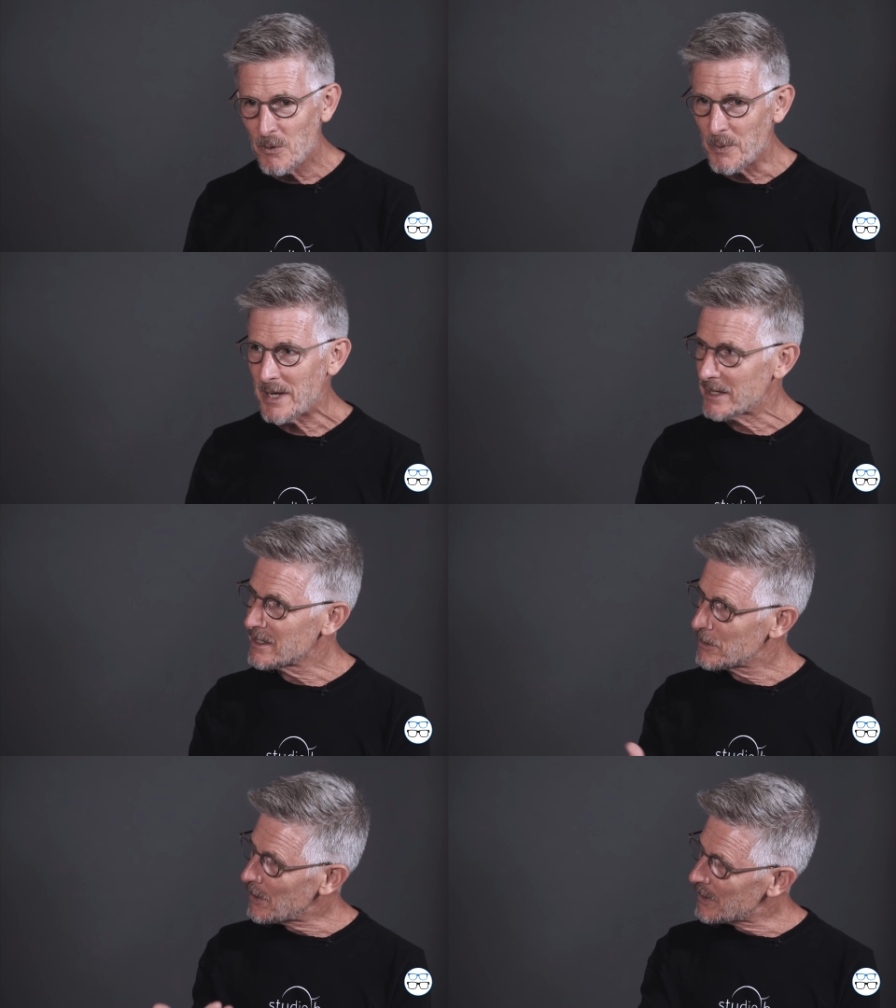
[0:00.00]
We
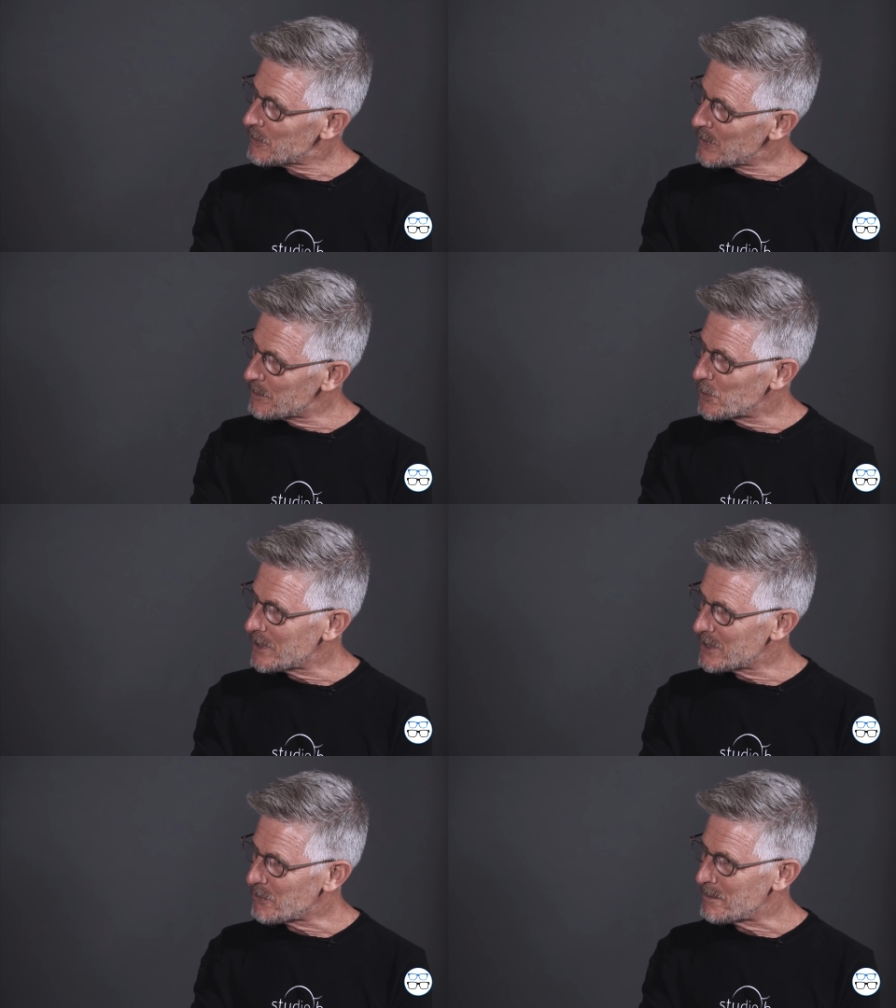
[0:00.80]
had thought at one
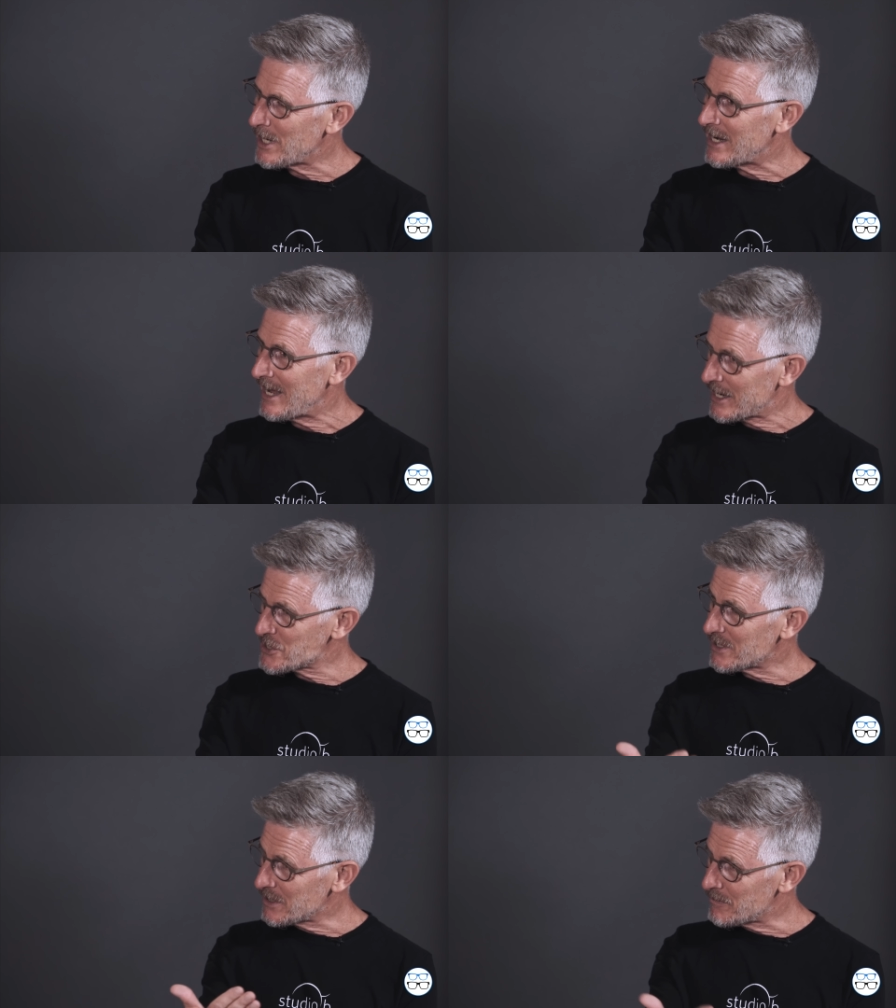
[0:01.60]
point that we might
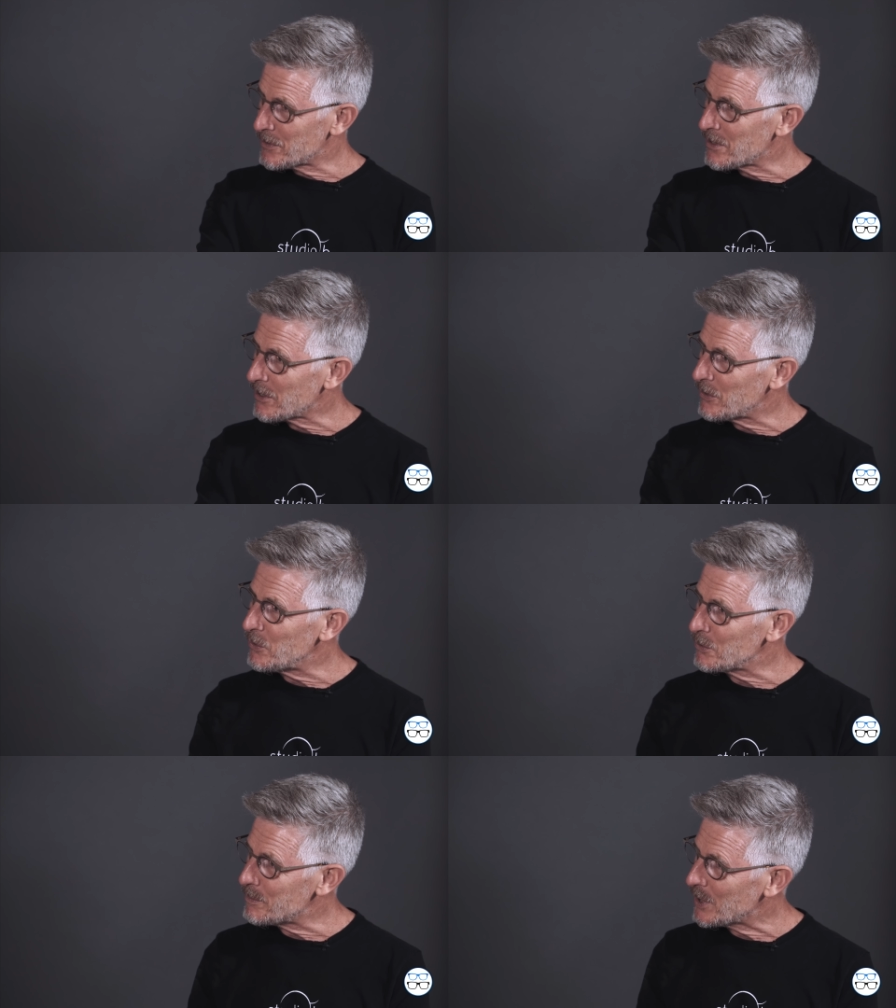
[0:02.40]
actually convert our
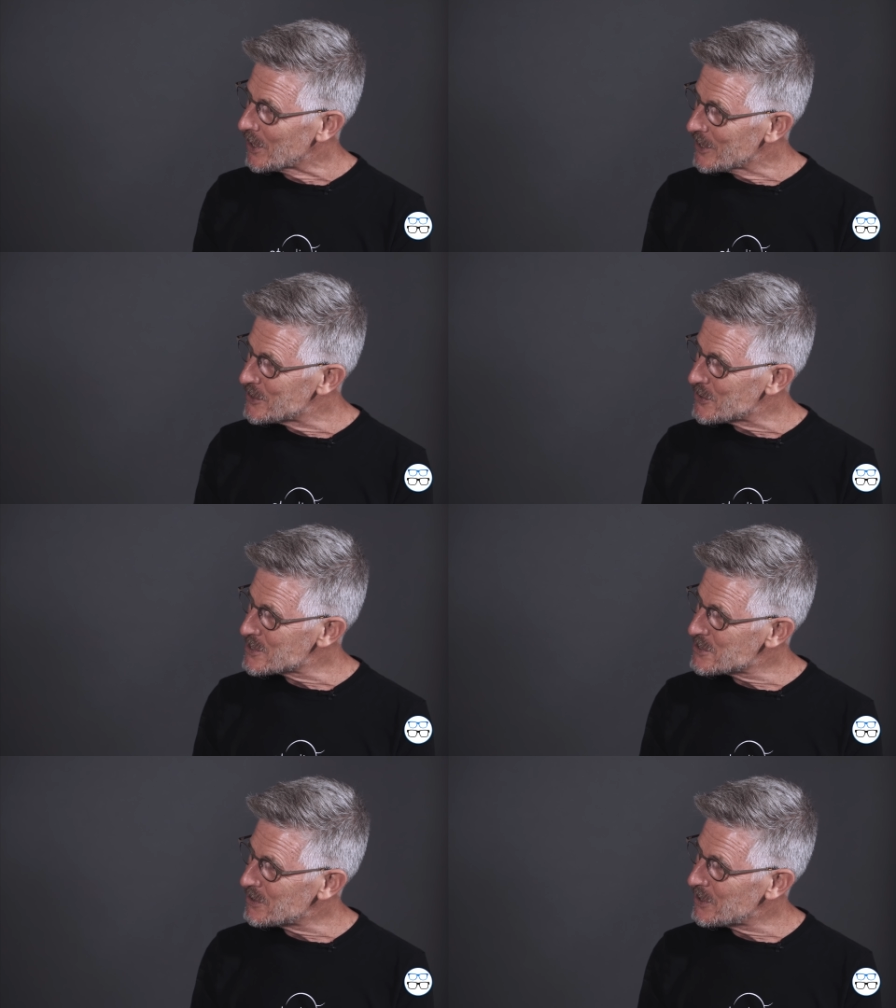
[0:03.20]
old barn into a
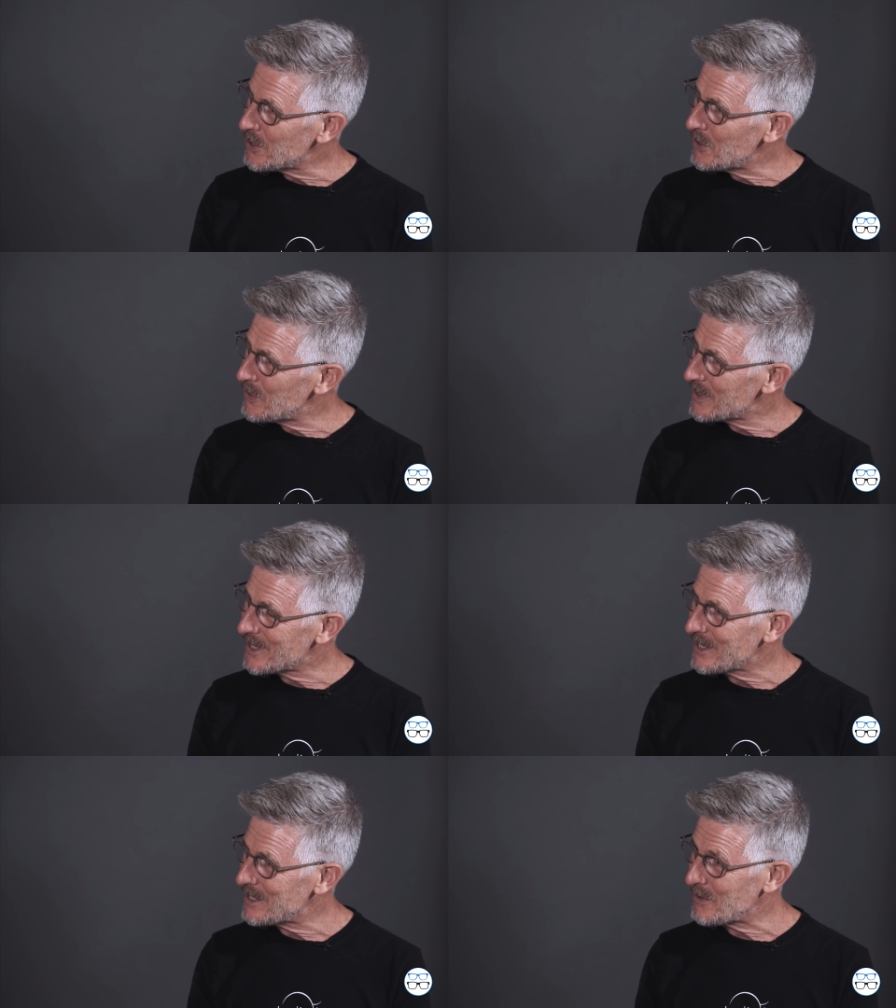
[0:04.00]
studio
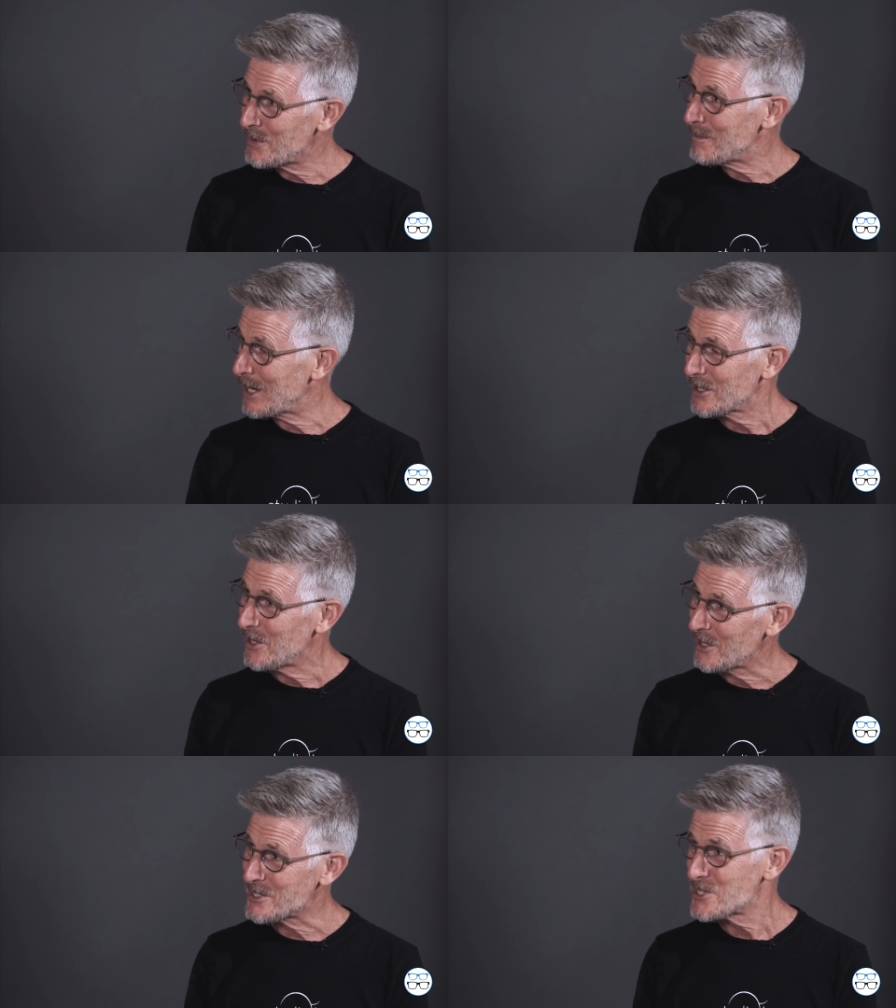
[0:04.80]
and that we might
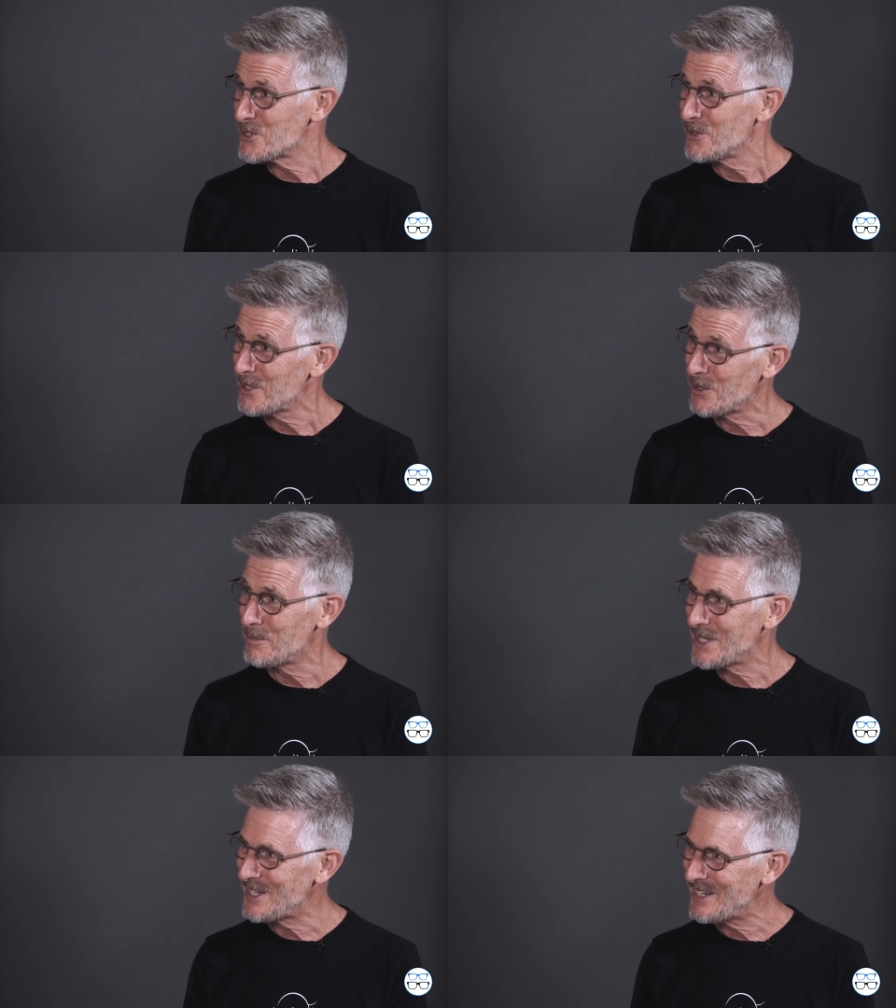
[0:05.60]
call it Studio
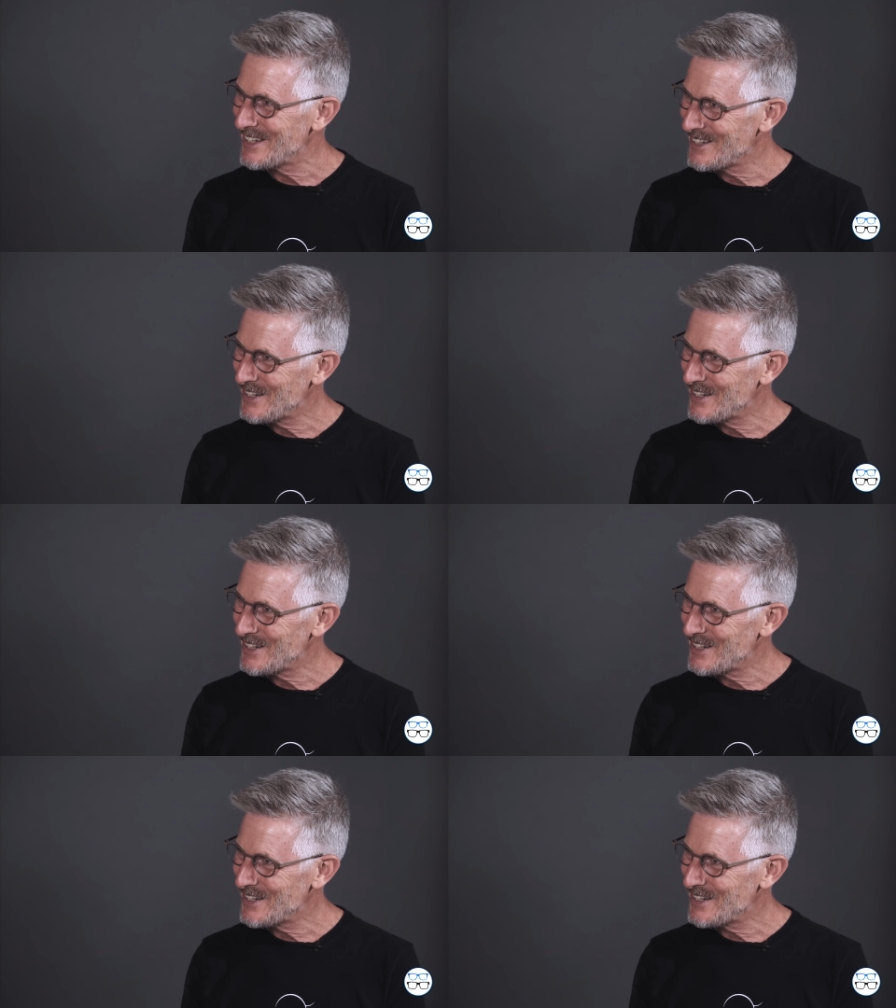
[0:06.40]
B